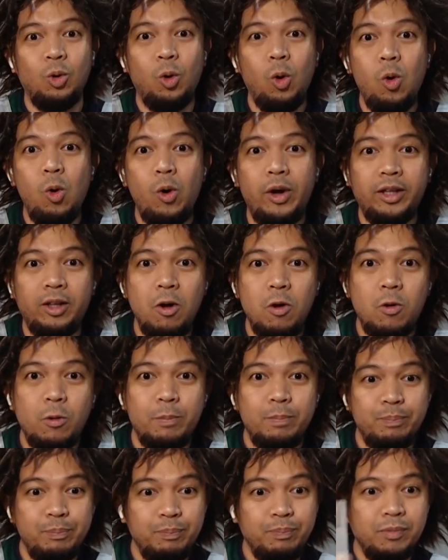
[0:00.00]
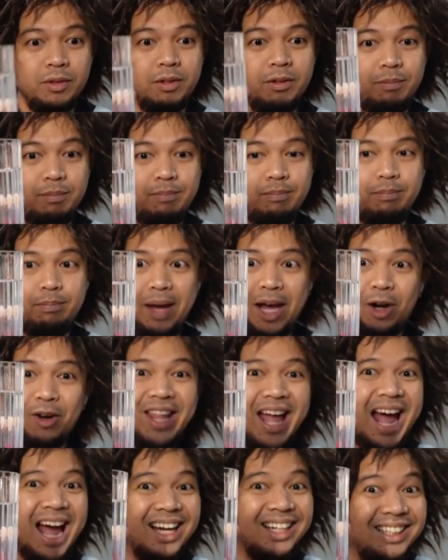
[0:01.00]
Oo, ito! Meron
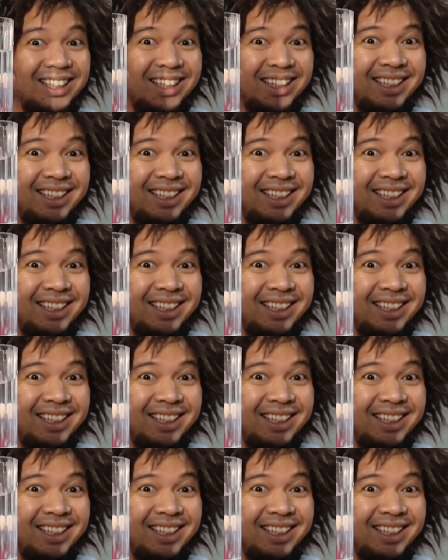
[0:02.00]
na!